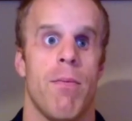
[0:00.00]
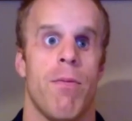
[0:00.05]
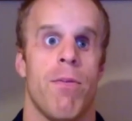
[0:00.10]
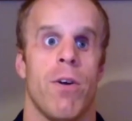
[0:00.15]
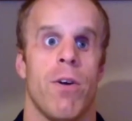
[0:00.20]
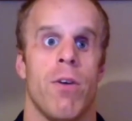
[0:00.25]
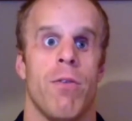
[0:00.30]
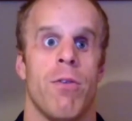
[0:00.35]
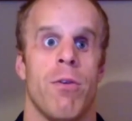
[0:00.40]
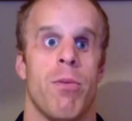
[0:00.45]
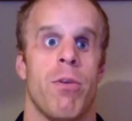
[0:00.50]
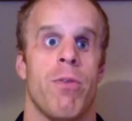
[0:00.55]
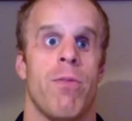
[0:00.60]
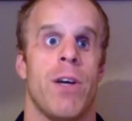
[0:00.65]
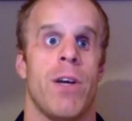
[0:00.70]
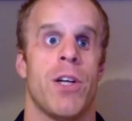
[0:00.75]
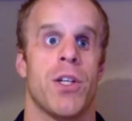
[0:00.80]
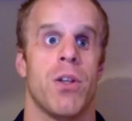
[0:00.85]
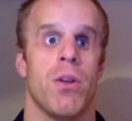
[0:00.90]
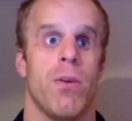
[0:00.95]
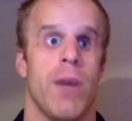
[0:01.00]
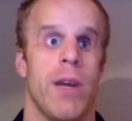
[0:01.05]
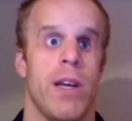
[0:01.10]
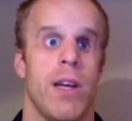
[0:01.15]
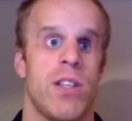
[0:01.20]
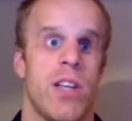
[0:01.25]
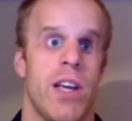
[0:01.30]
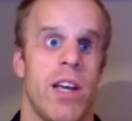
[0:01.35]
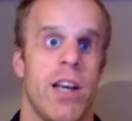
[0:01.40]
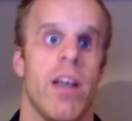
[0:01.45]
for professional
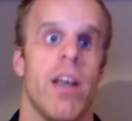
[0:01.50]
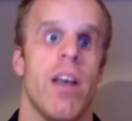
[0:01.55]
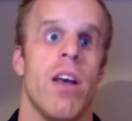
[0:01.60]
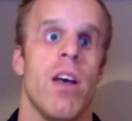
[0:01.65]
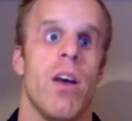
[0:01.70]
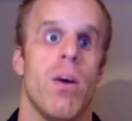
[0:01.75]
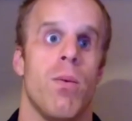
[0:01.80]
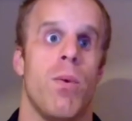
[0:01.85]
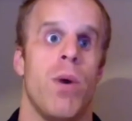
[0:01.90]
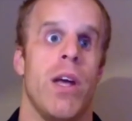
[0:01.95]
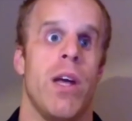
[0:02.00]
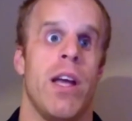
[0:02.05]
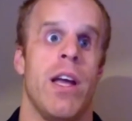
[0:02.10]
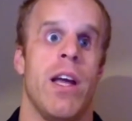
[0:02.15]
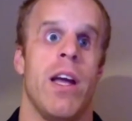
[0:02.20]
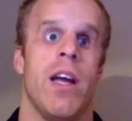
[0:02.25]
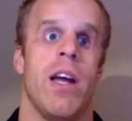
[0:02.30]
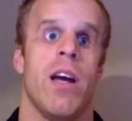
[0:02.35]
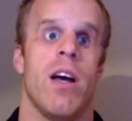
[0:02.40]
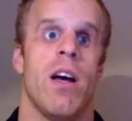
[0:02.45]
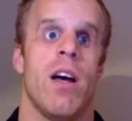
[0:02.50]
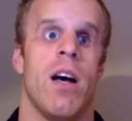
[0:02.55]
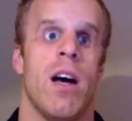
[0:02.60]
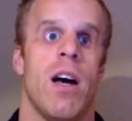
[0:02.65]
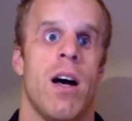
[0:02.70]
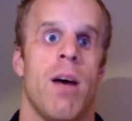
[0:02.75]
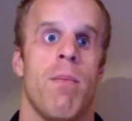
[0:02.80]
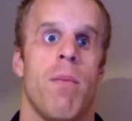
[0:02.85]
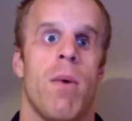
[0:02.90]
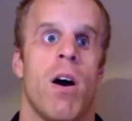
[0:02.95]
racing,
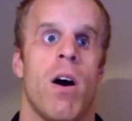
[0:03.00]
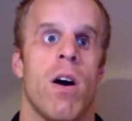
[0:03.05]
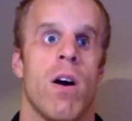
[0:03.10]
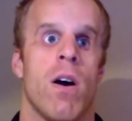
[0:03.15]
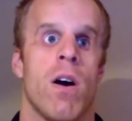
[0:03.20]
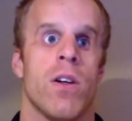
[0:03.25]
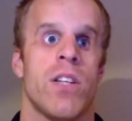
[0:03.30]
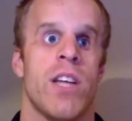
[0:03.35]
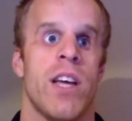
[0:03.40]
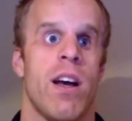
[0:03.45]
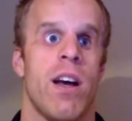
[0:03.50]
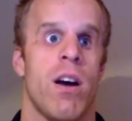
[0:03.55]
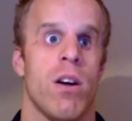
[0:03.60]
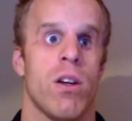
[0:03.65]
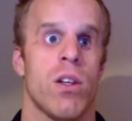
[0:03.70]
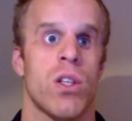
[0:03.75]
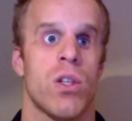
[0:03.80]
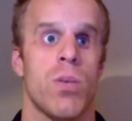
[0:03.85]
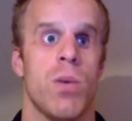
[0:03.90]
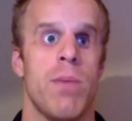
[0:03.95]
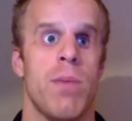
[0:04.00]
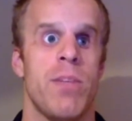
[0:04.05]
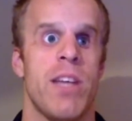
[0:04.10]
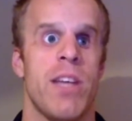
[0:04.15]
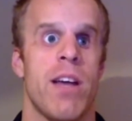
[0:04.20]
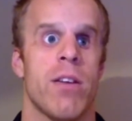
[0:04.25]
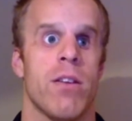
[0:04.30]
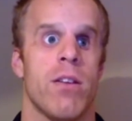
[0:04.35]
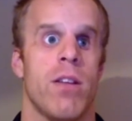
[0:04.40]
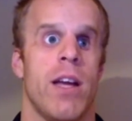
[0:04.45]
our swim
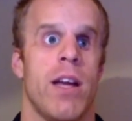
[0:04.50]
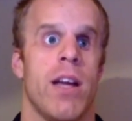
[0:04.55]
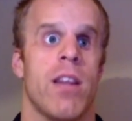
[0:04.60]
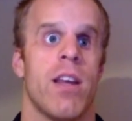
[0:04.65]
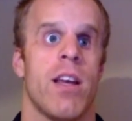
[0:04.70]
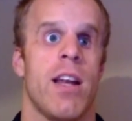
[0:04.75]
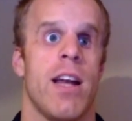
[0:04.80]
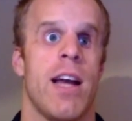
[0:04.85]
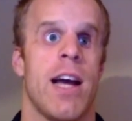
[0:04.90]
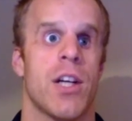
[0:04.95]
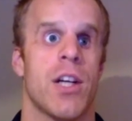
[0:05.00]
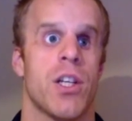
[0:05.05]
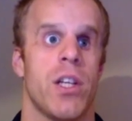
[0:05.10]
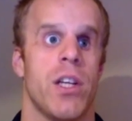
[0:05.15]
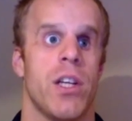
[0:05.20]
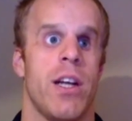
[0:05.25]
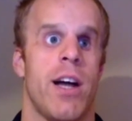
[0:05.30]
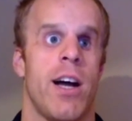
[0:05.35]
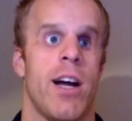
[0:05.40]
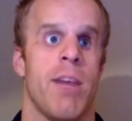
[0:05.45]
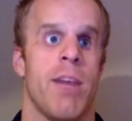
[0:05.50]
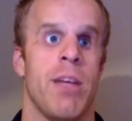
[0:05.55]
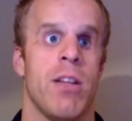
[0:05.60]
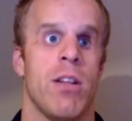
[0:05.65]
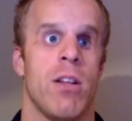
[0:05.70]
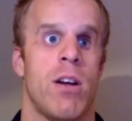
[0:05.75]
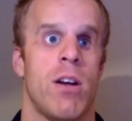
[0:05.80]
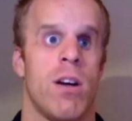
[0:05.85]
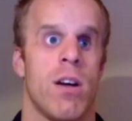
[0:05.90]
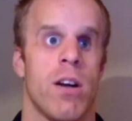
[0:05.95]
tether length can actually not be
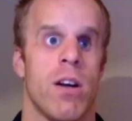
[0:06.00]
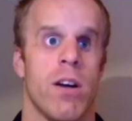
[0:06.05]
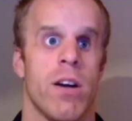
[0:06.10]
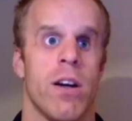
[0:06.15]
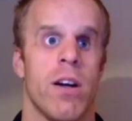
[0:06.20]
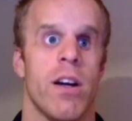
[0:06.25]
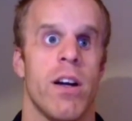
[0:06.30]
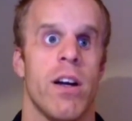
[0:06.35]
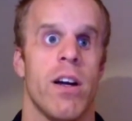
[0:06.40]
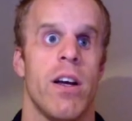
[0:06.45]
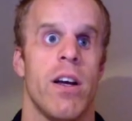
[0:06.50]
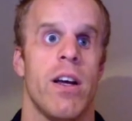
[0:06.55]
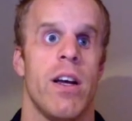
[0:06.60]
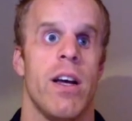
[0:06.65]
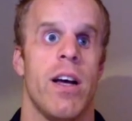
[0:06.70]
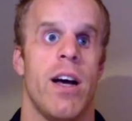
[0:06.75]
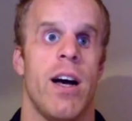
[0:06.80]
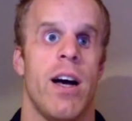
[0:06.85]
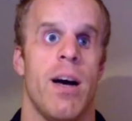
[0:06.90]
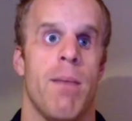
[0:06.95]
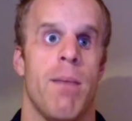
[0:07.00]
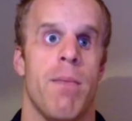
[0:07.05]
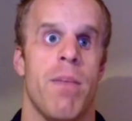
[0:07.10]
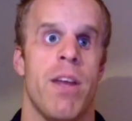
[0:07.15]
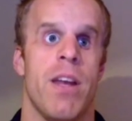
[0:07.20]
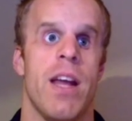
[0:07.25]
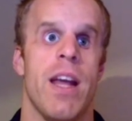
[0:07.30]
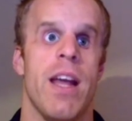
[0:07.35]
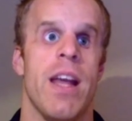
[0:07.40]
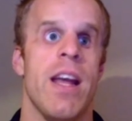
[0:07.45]
longer,
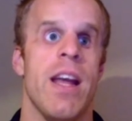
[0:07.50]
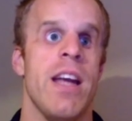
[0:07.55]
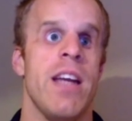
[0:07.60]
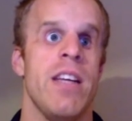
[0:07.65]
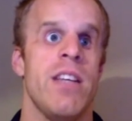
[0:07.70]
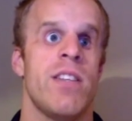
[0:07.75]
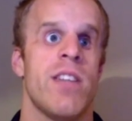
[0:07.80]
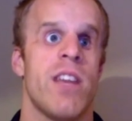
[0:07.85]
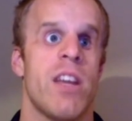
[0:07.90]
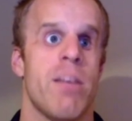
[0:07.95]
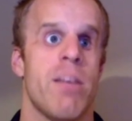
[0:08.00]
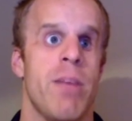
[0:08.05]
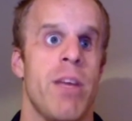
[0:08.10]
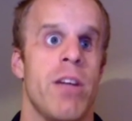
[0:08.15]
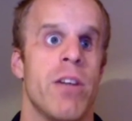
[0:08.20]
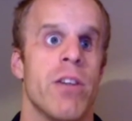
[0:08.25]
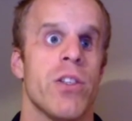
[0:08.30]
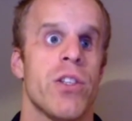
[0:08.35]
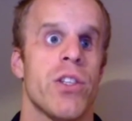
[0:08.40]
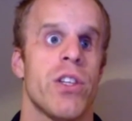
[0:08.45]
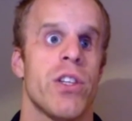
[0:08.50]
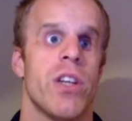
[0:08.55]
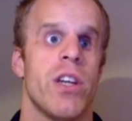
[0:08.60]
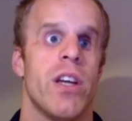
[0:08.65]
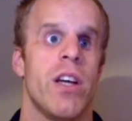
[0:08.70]
than 80 centimeters,